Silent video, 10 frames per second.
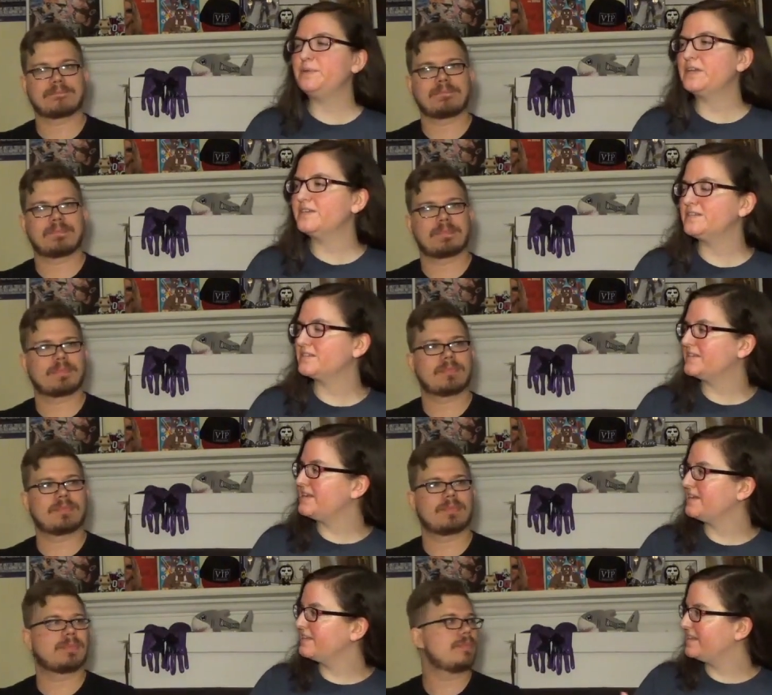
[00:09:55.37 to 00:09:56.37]
Speaker 1: because
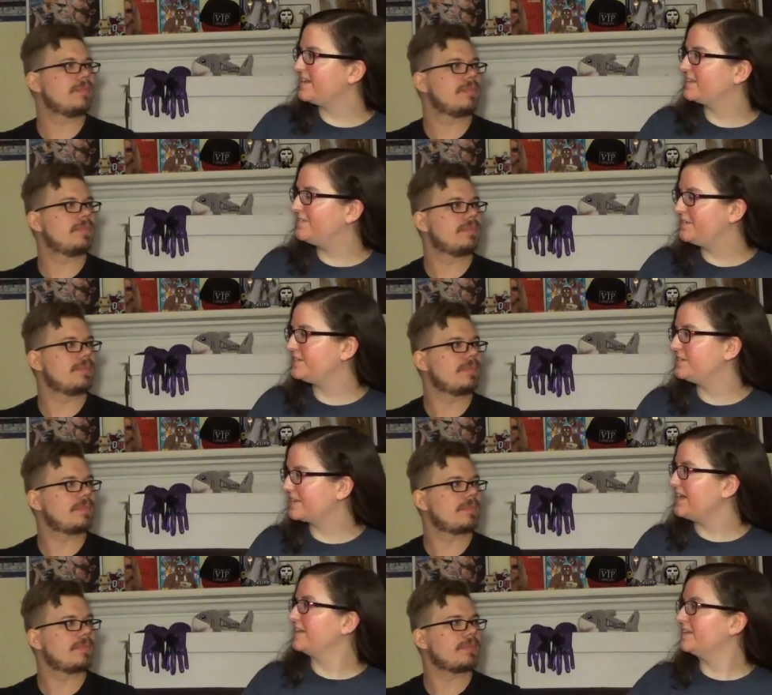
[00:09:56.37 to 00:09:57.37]
the the X Division's
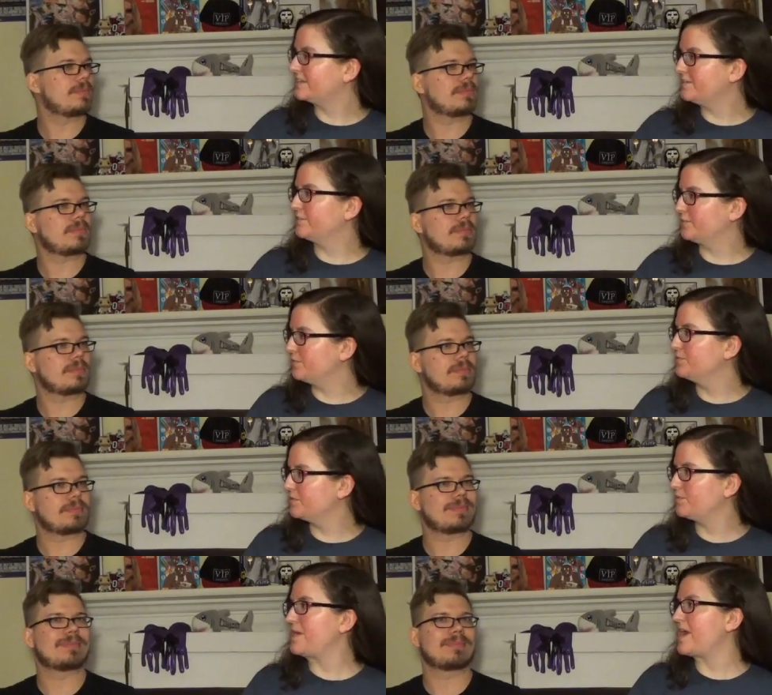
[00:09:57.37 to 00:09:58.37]
kind of like their
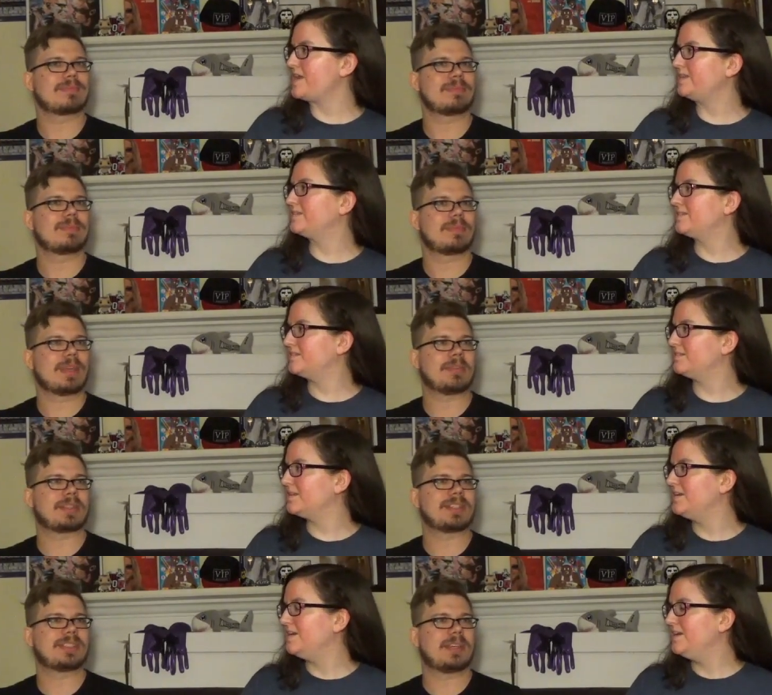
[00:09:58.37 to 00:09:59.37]
cruiserweights.
Speaker 2: I was
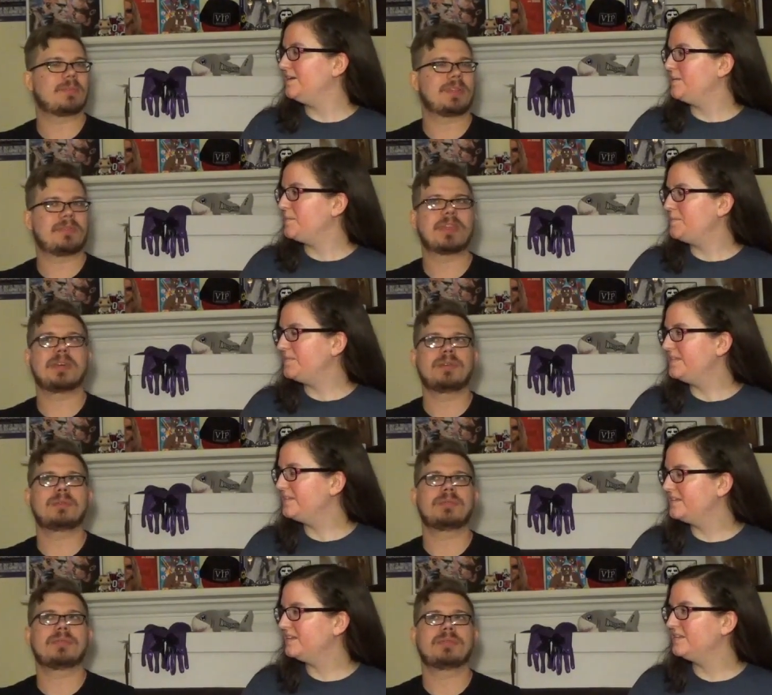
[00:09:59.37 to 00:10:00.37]
gonna say when you
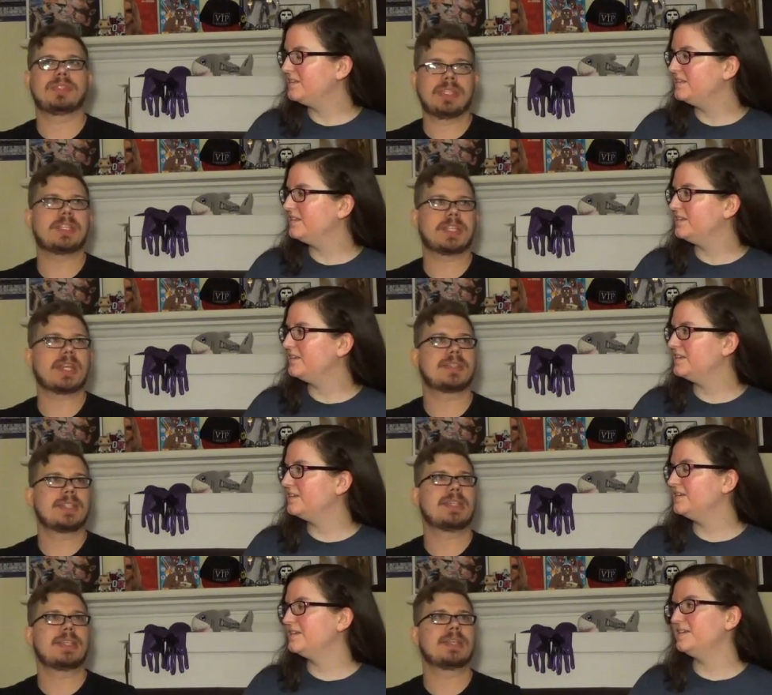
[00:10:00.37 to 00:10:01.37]
know
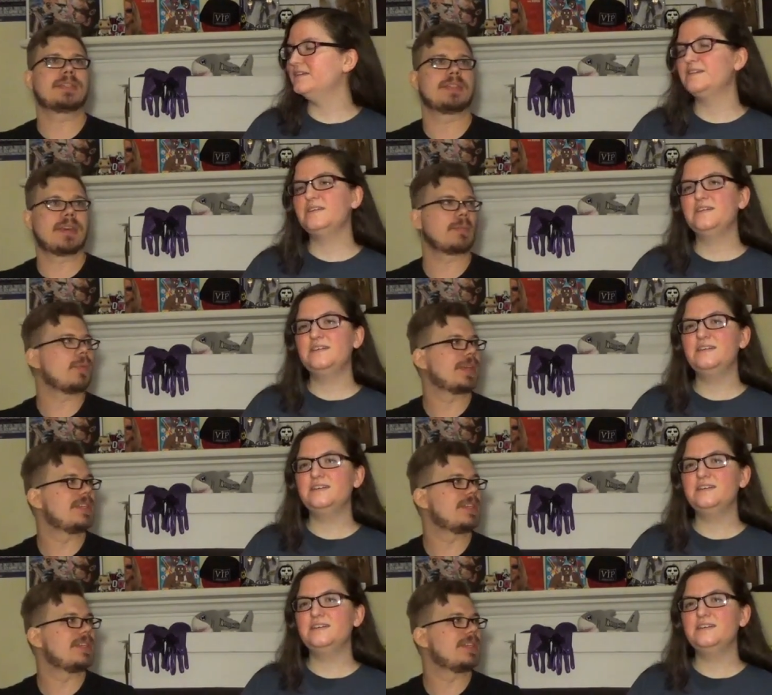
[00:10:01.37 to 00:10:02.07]
DJZ is the number one